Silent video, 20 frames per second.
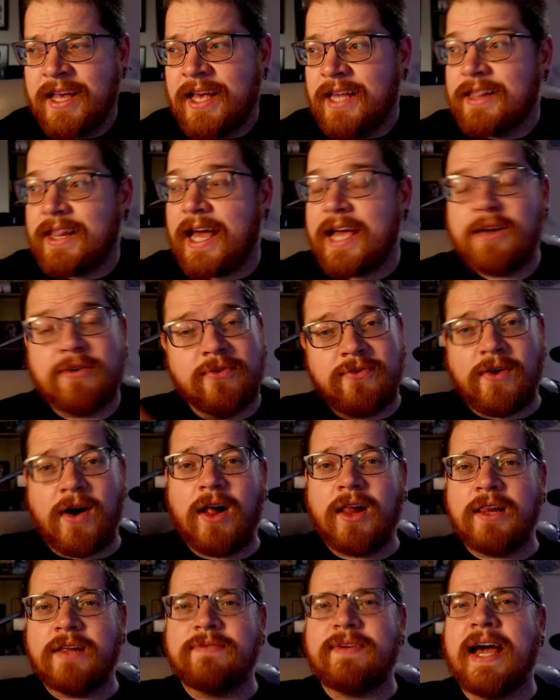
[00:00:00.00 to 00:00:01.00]
like
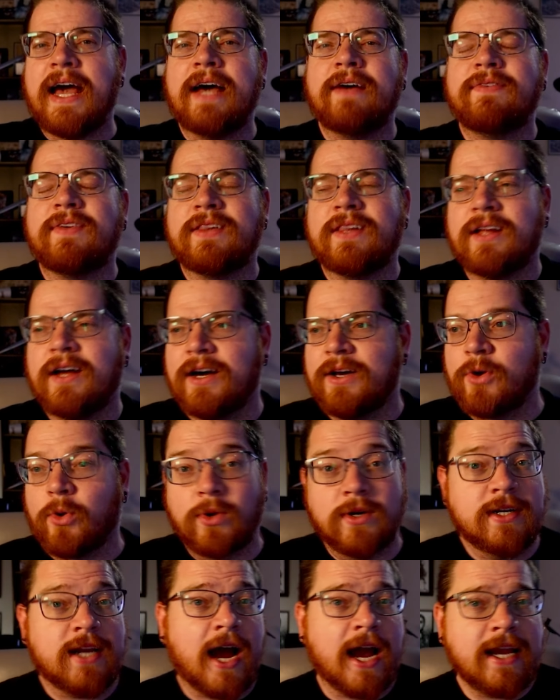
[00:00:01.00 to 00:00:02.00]
Fall of Avalon or
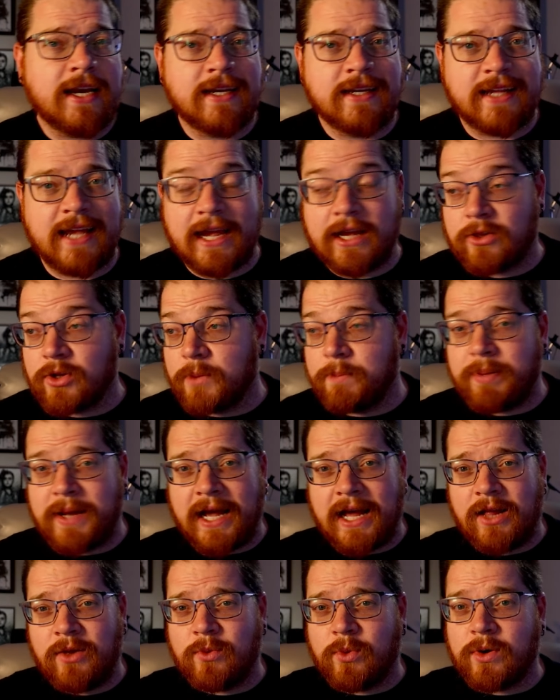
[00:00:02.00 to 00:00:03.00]
Nightingale or
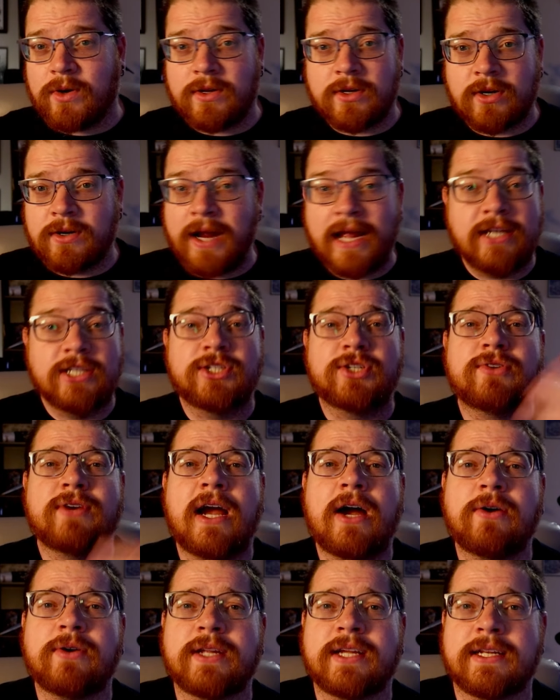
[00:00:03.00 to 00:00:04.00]
Palworld or
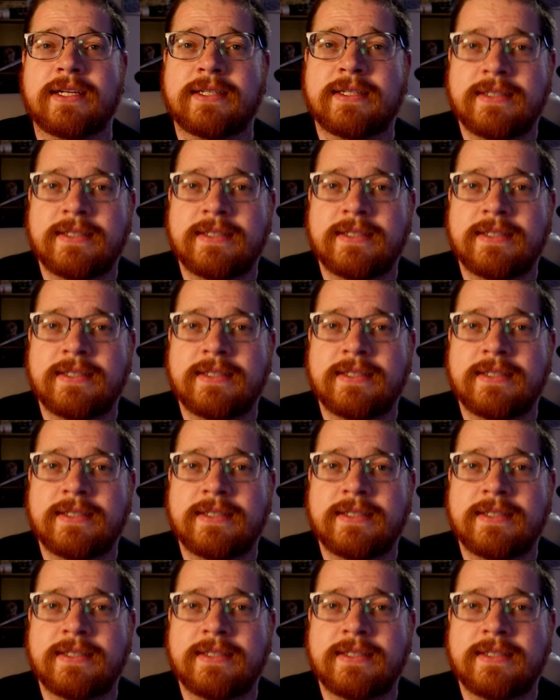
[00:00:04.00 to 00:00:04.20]
Enshrouded.